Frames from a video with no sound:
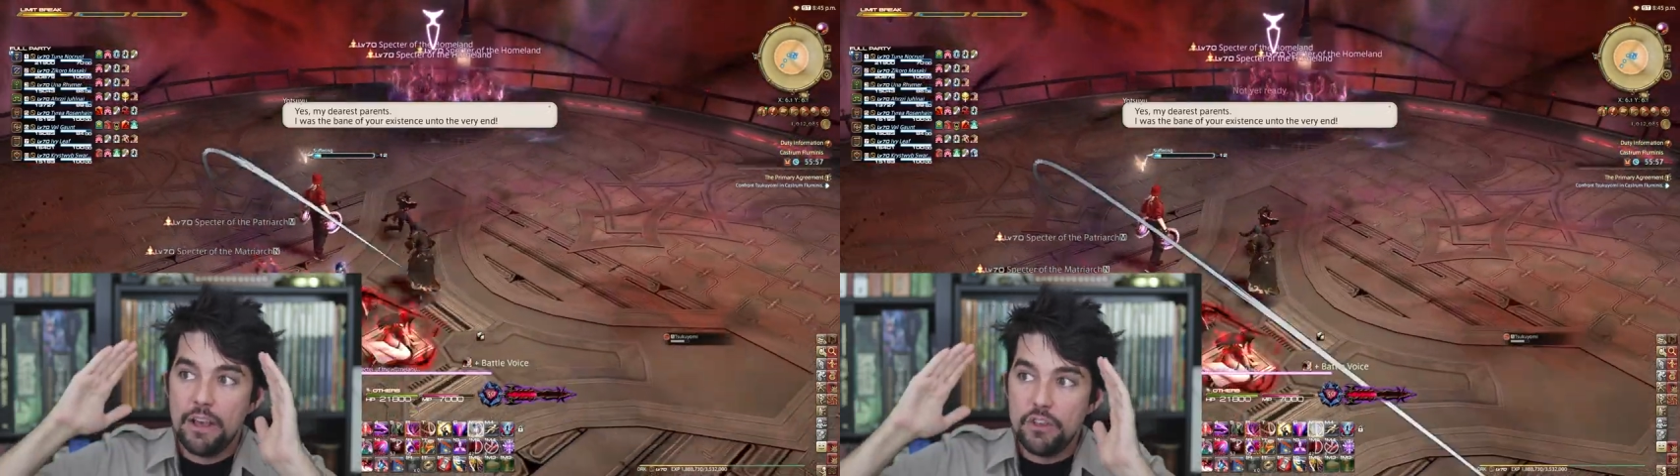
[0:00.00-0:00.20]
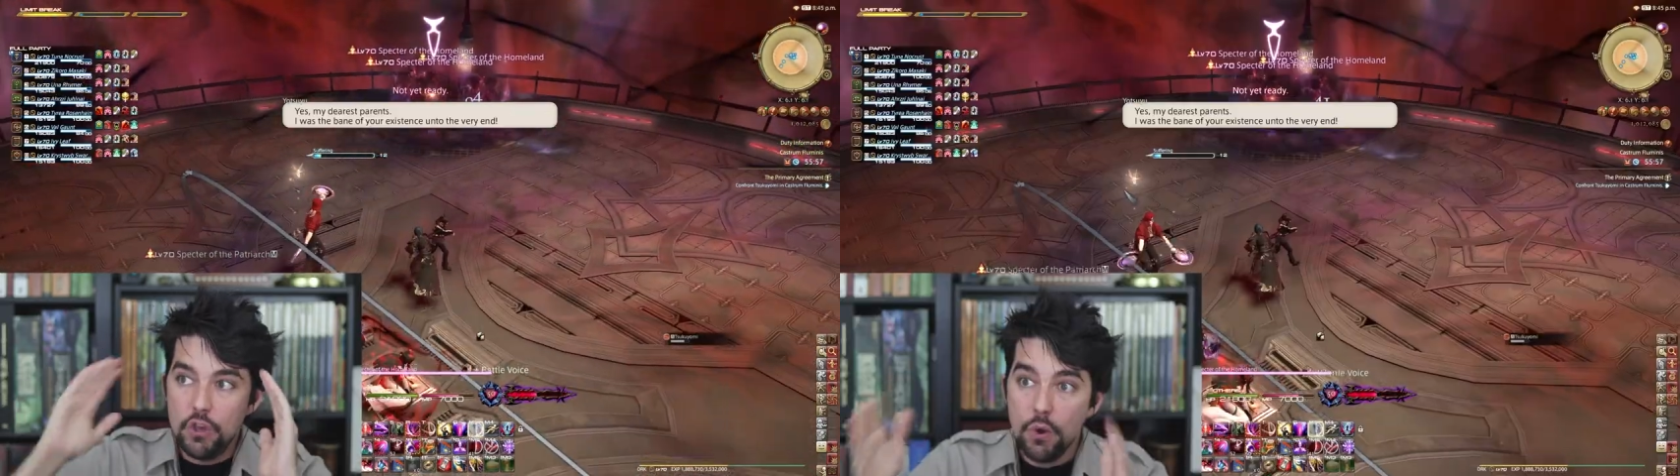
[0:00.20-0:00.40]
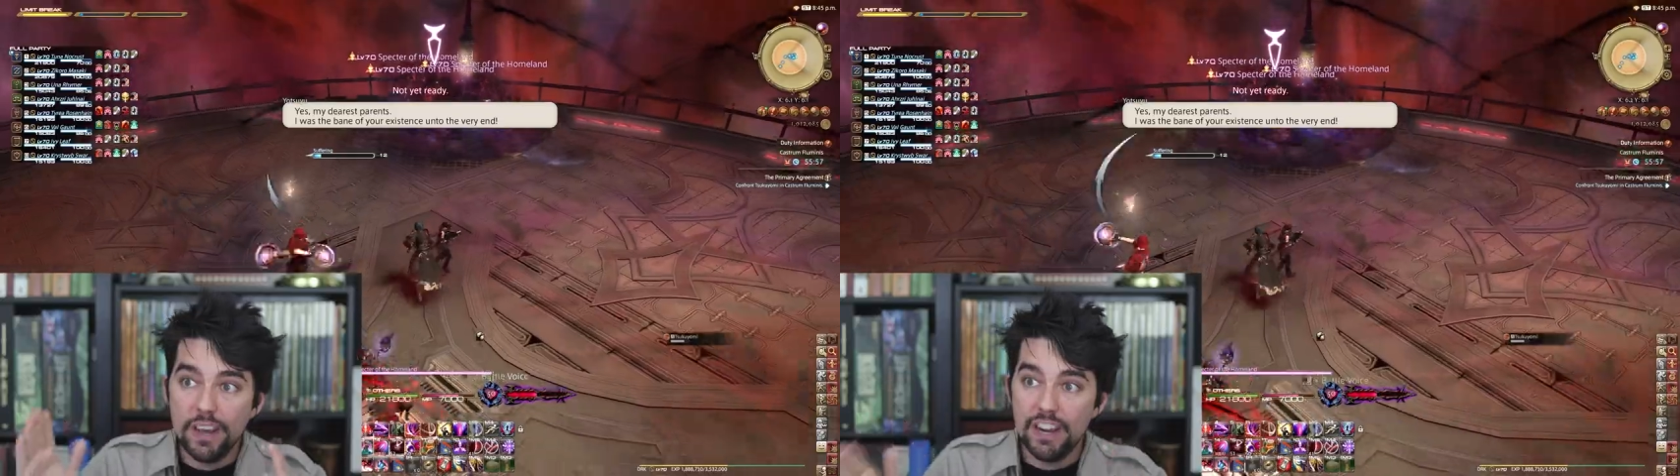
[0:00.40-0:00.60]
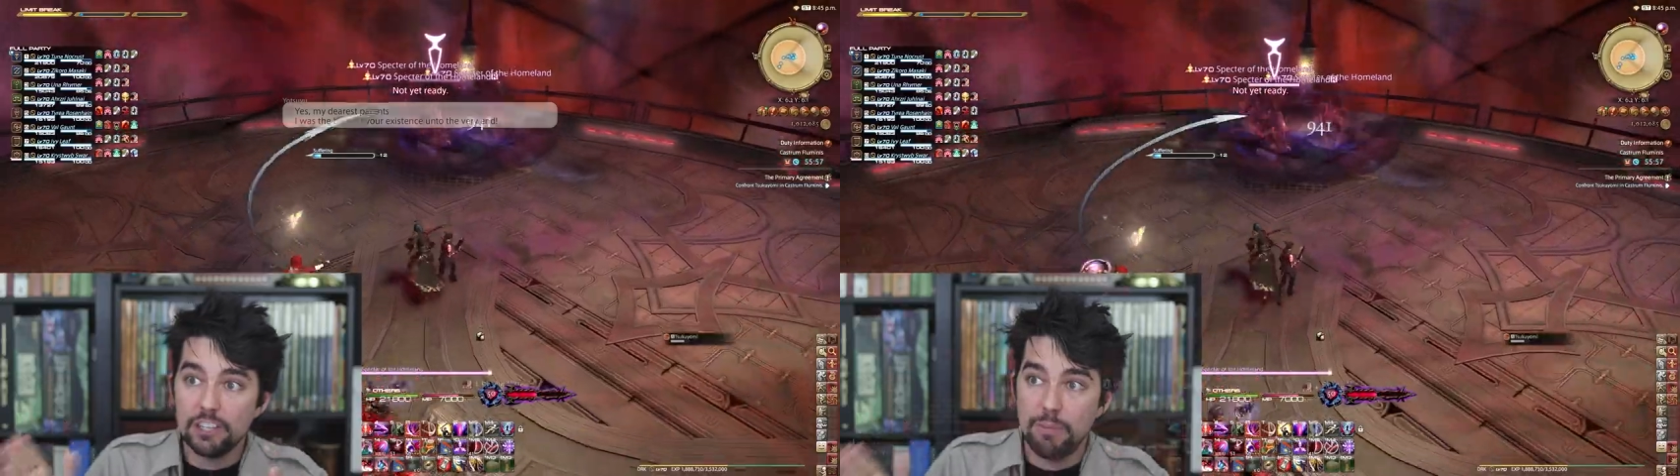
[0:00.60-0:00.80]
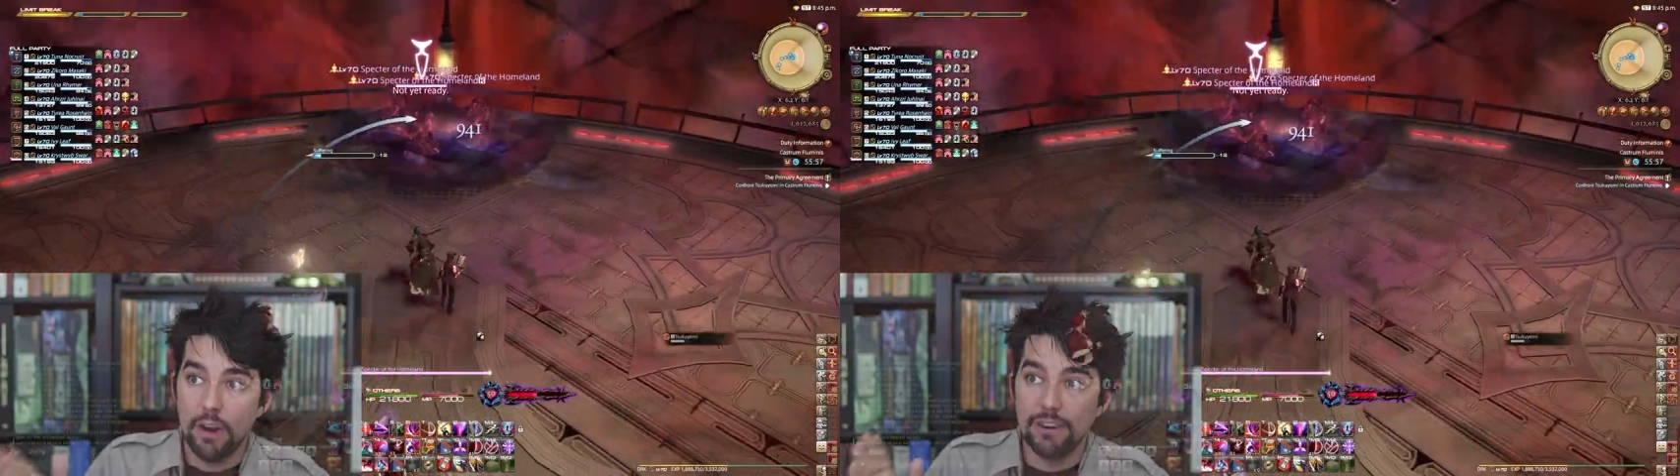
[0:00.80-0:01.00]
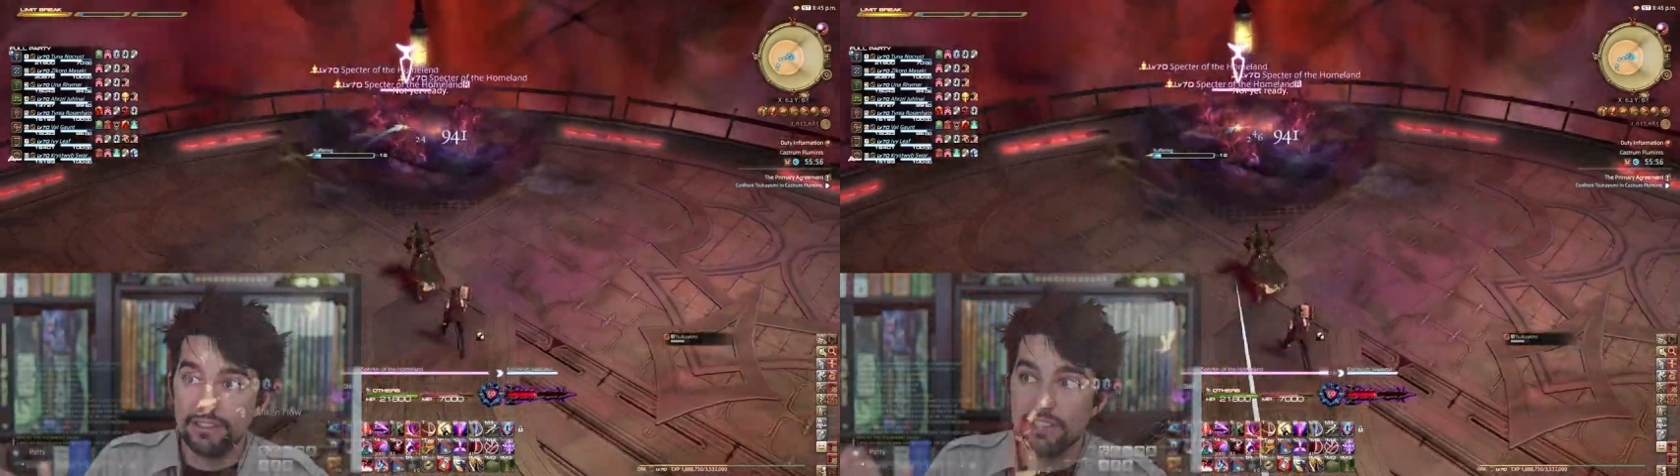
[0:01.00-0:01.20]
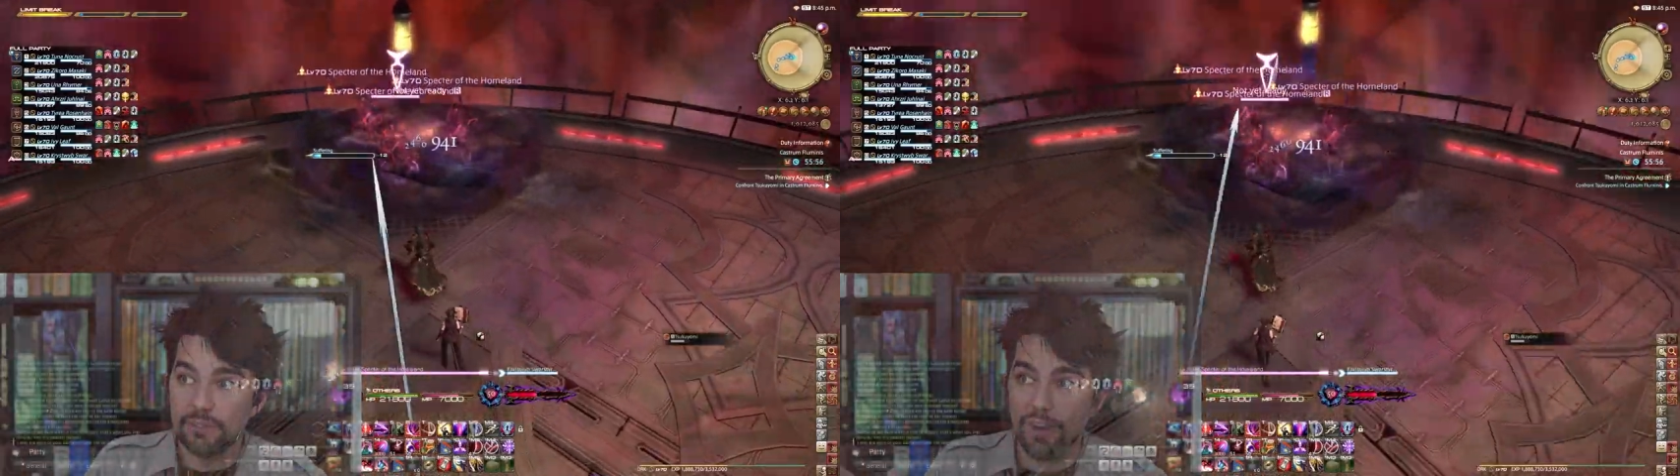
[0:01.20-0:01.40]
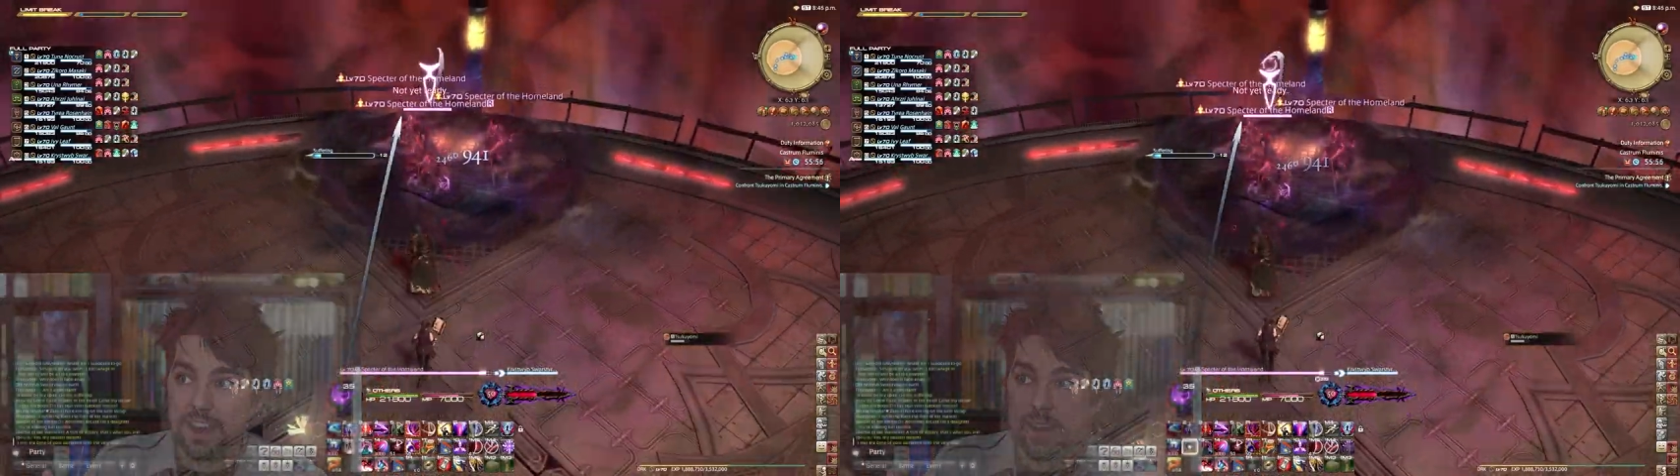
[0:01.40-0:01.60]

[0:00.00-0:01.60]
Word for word: You can experience this fight